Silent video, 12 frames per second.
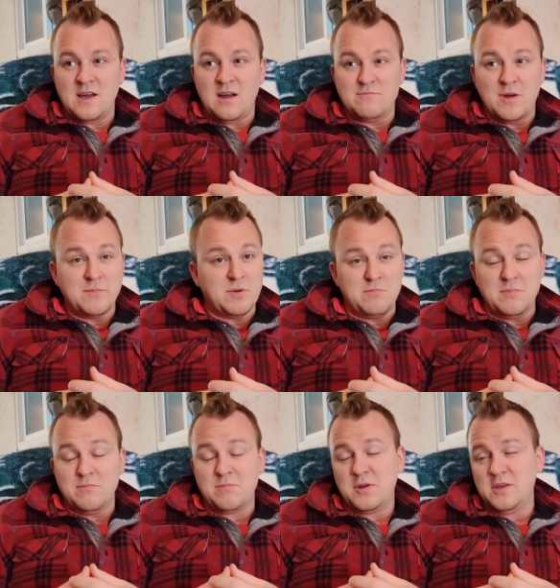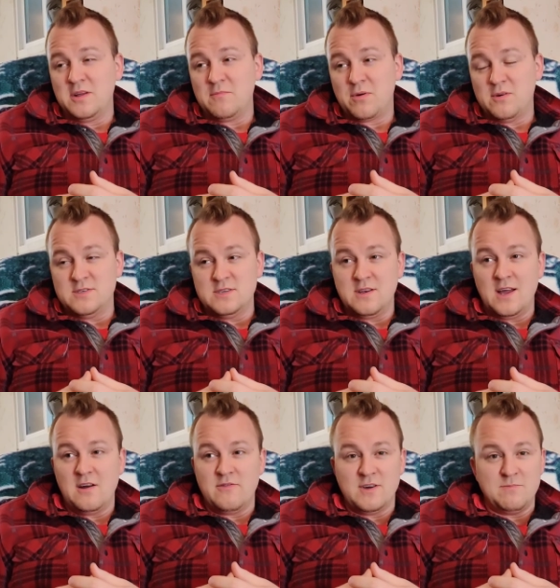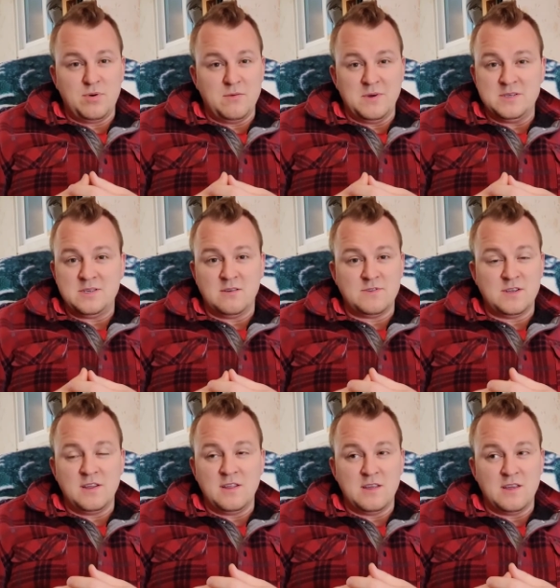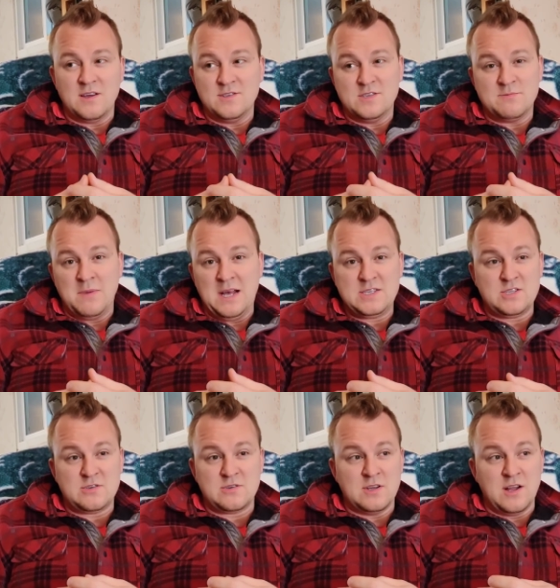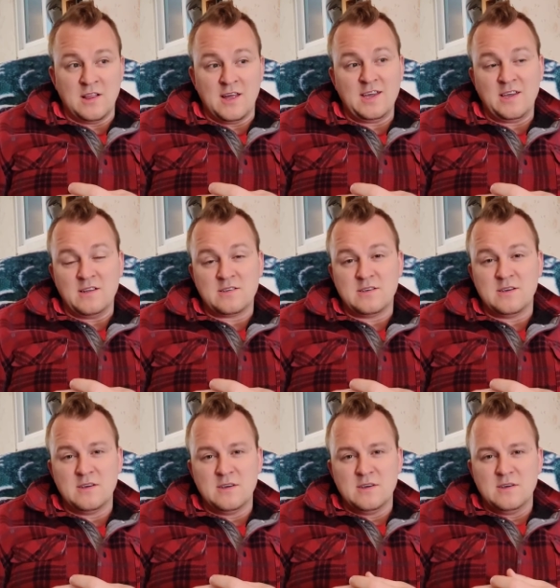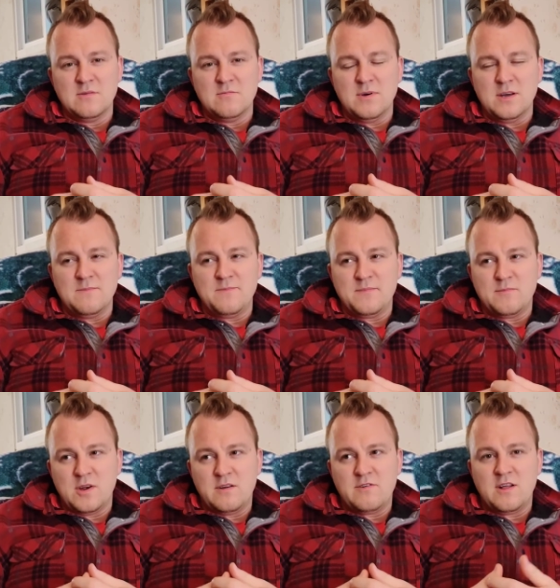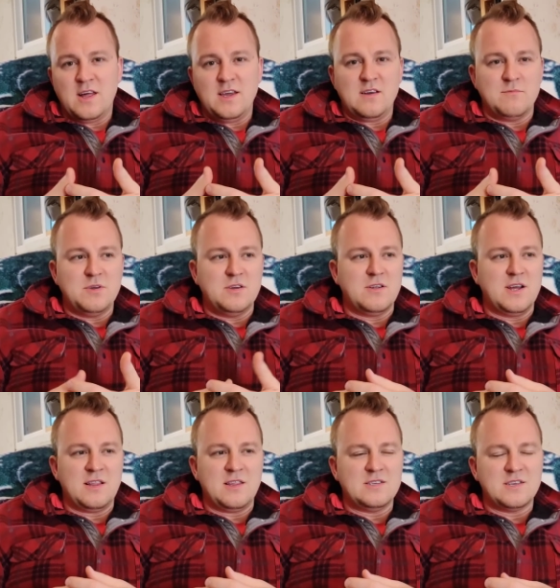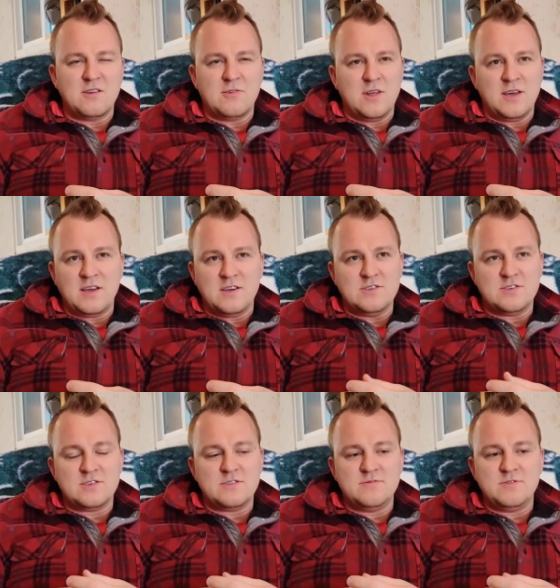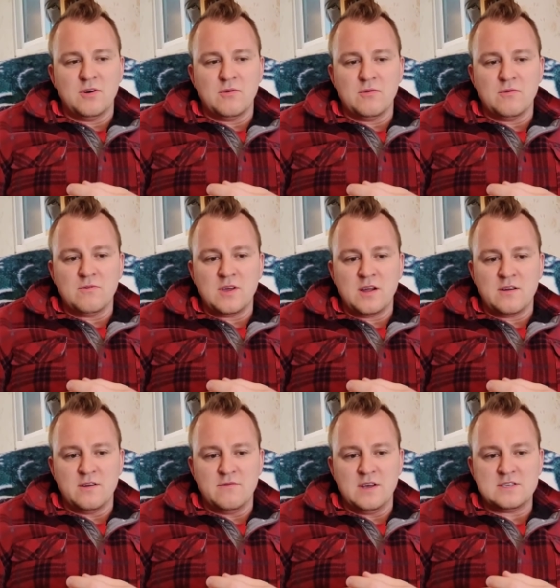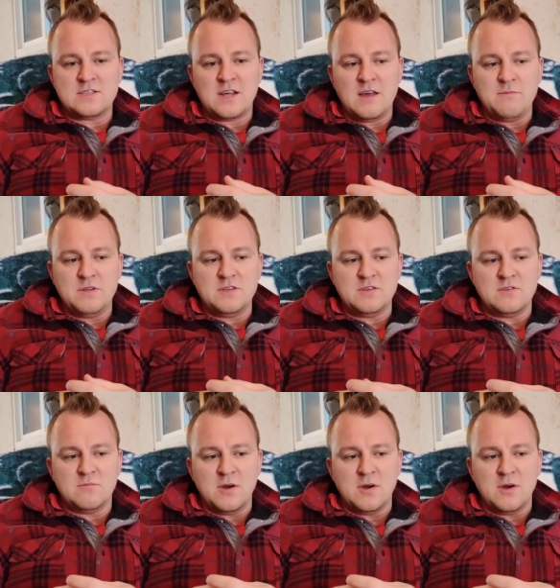I'm a brilliant person now. If I put myself to anything, I just master it. I like it. But whatever I like, I'll be good at. Things I don't like, I just don't care to invest time into.